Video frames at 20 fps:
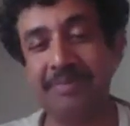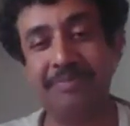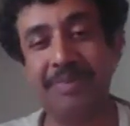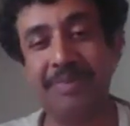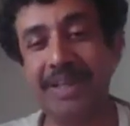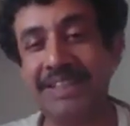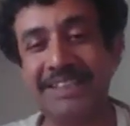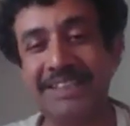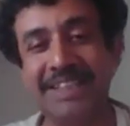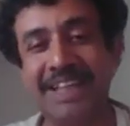
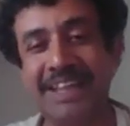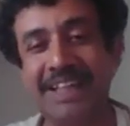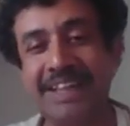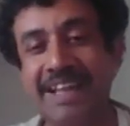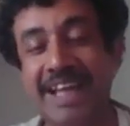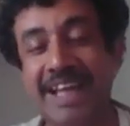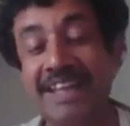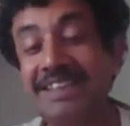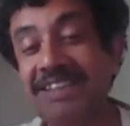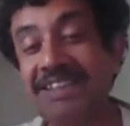
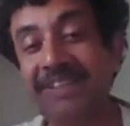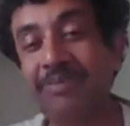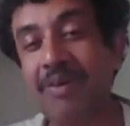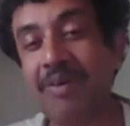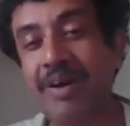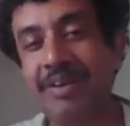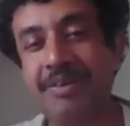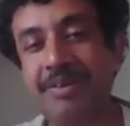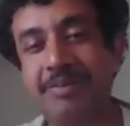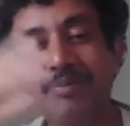basically
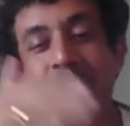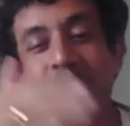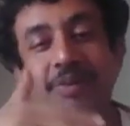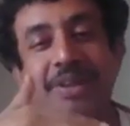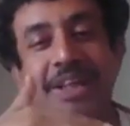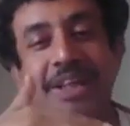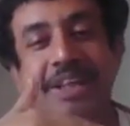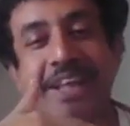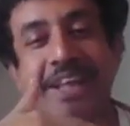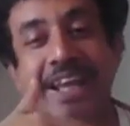81,
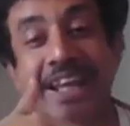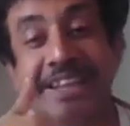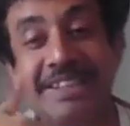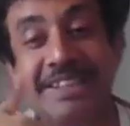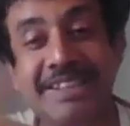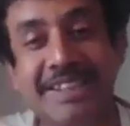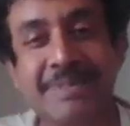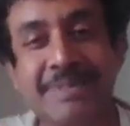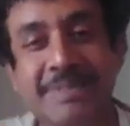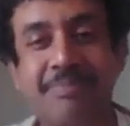more than
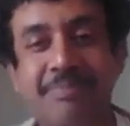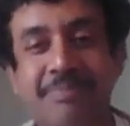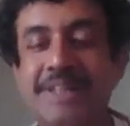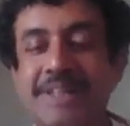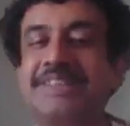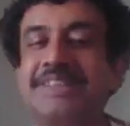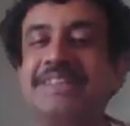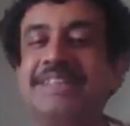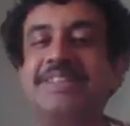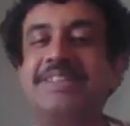
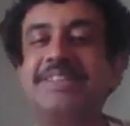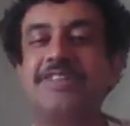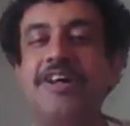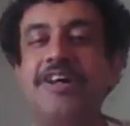80%